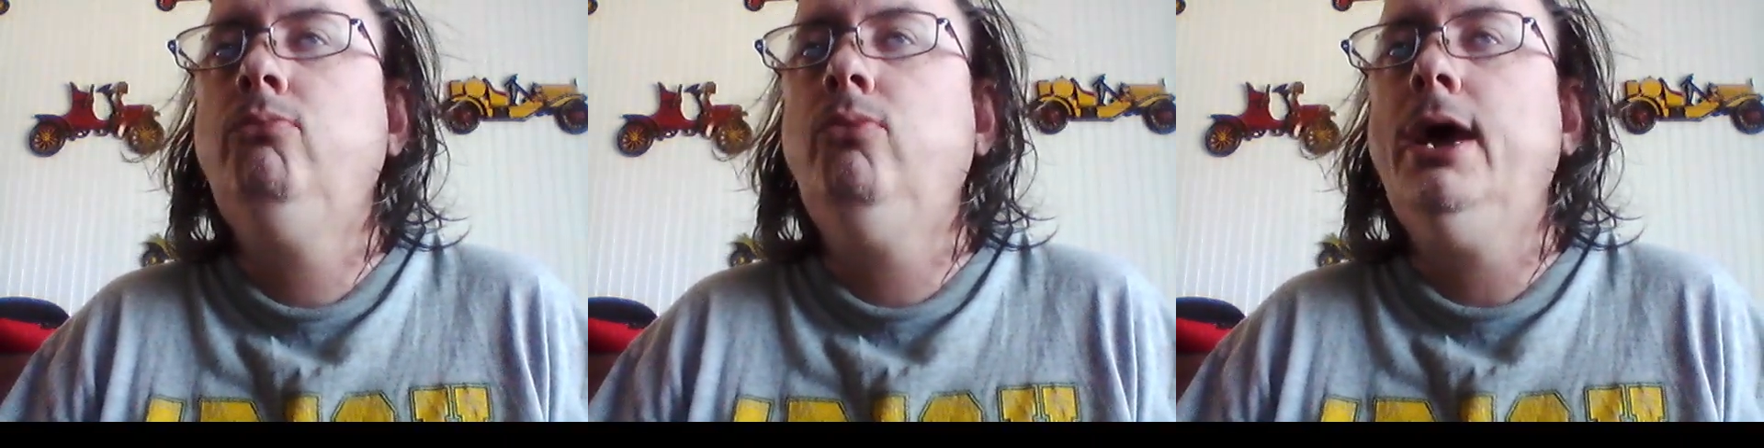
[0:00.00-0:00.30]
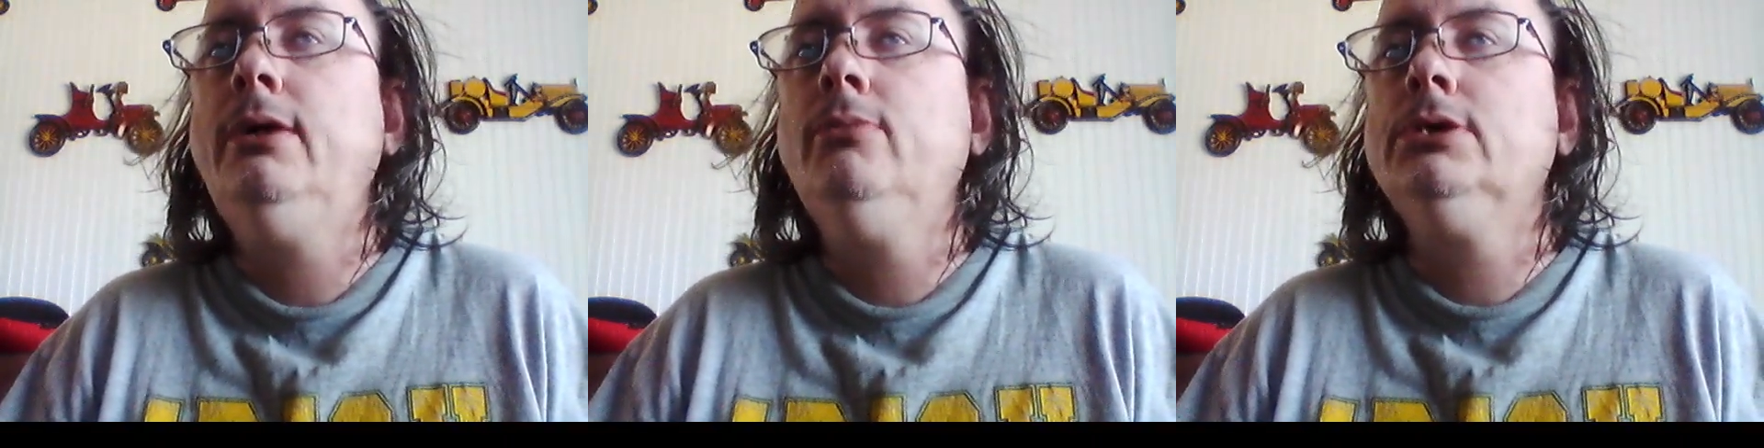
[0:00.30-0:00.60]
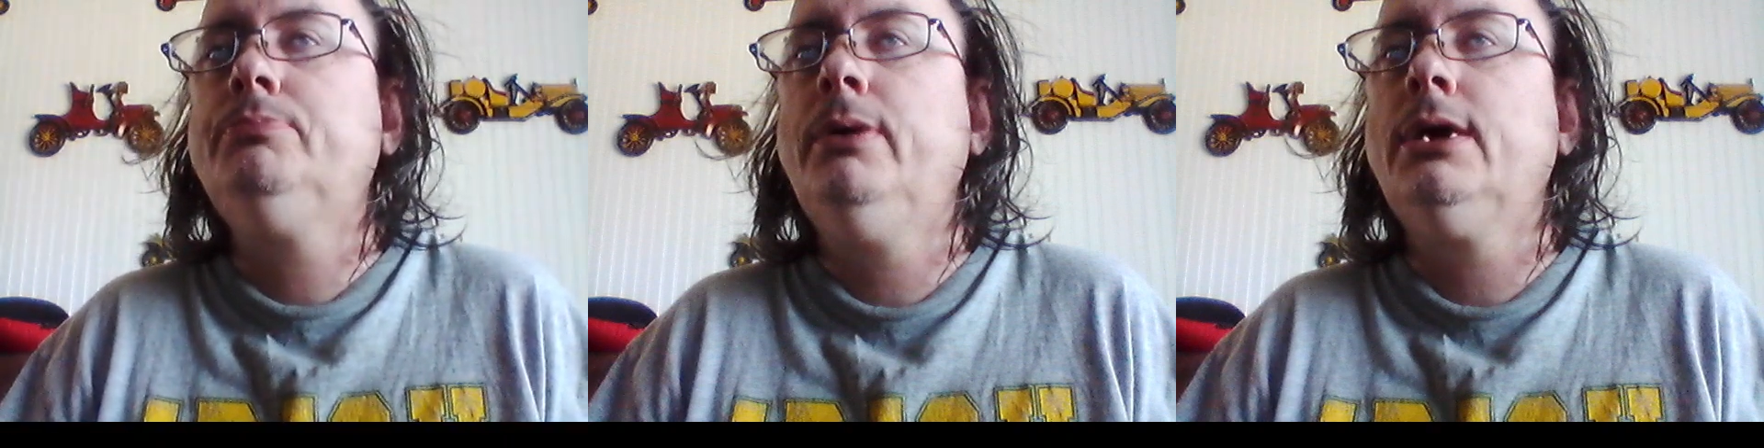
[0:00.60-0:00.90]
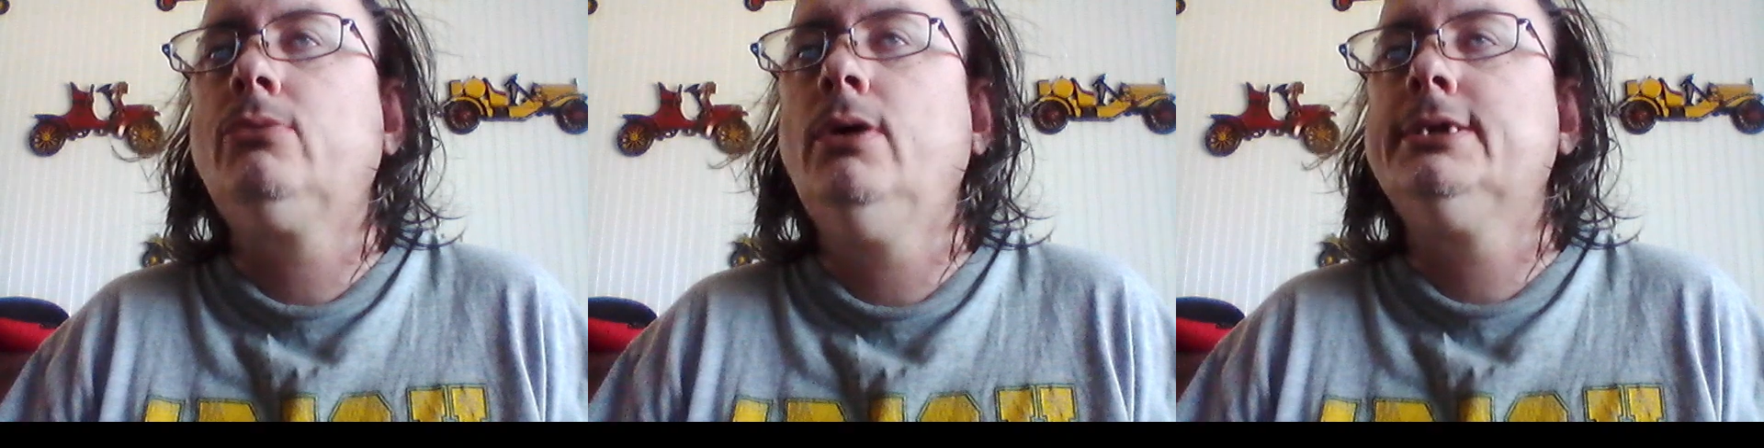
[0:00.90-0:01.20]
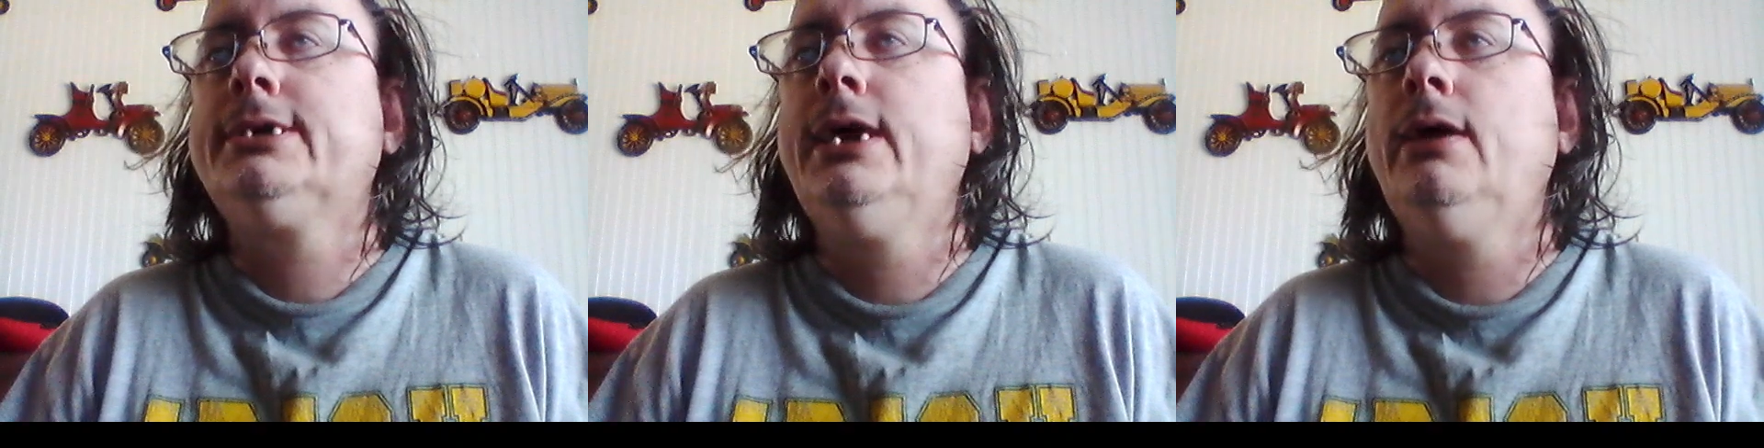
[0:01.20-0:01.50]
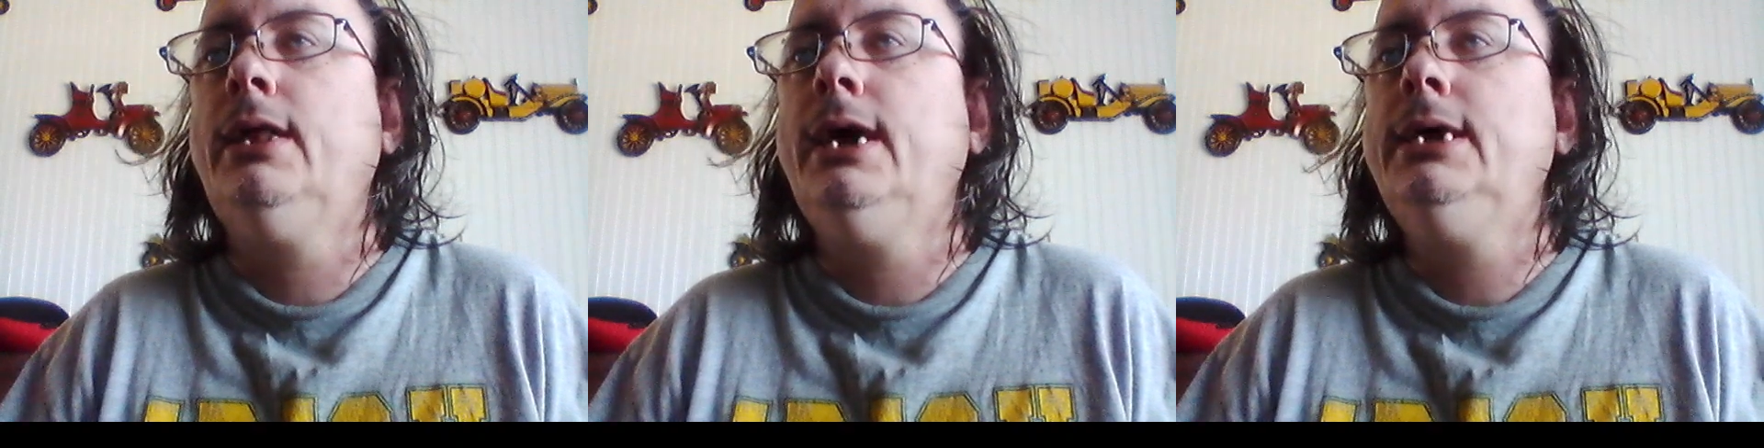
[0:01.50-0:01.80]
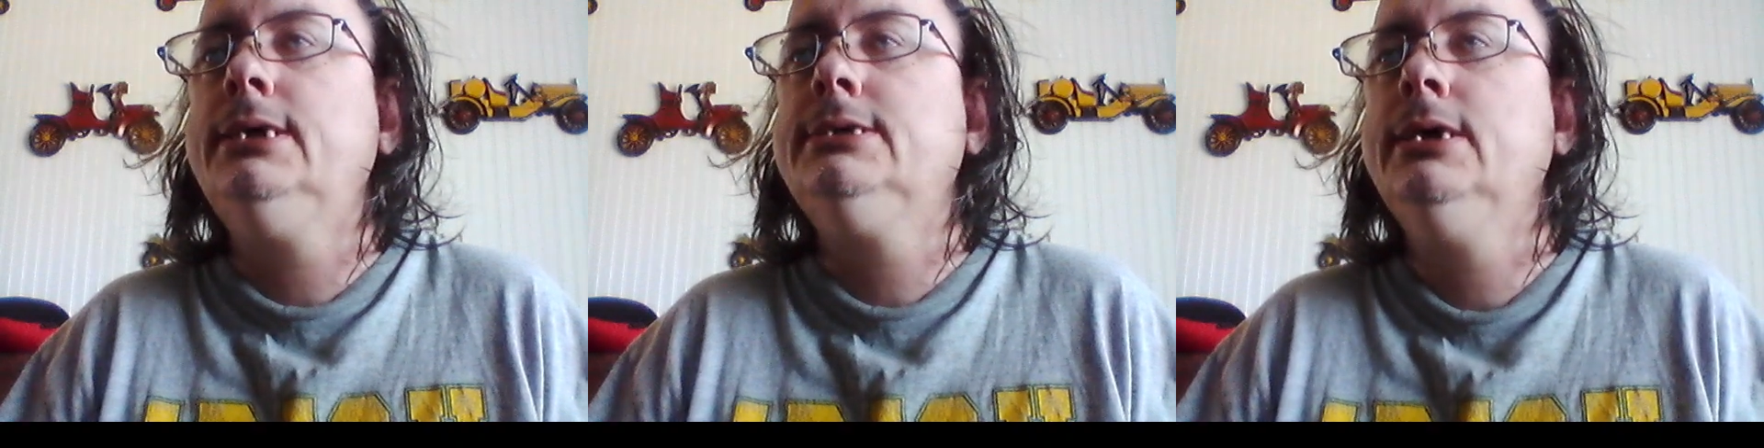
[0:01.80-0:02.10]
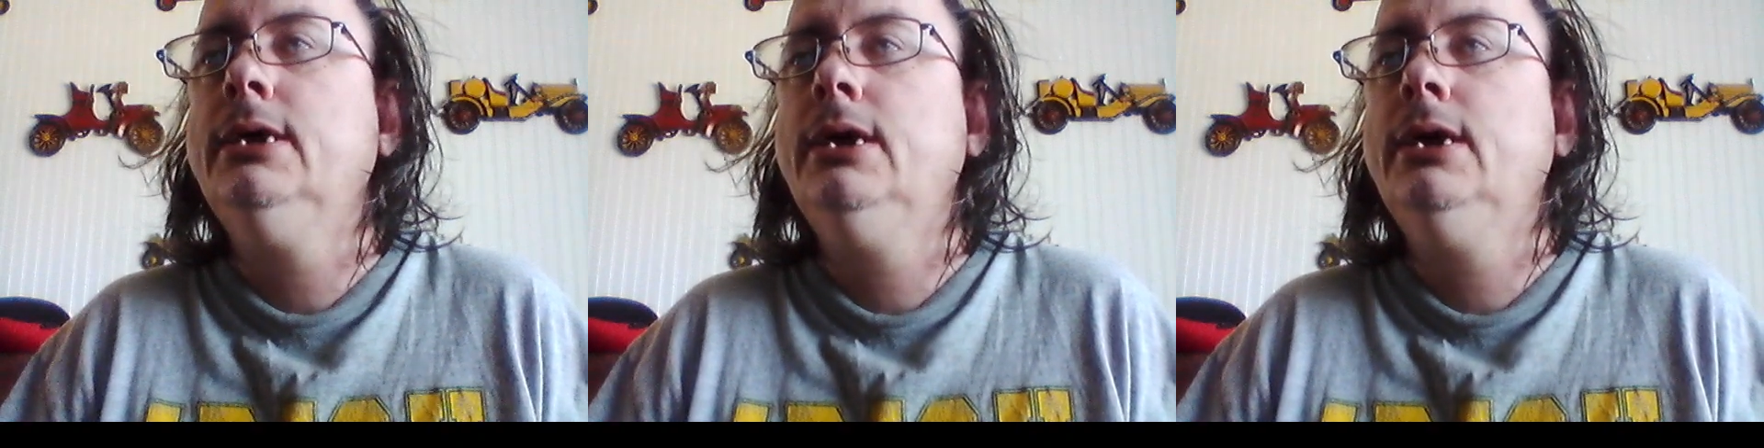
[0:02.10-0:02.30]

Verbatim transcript: Rain was spread across the Carolinas,